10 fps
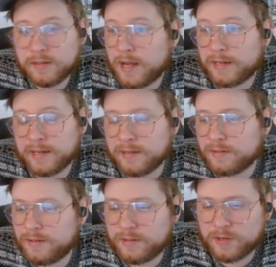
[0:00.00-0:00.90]

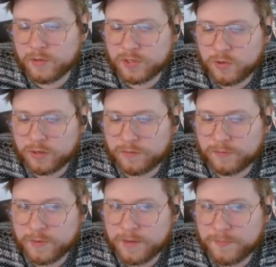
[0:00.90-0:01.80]
Again, no token for
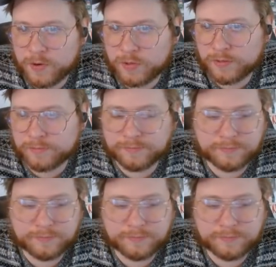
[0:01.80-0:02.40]
my opponent.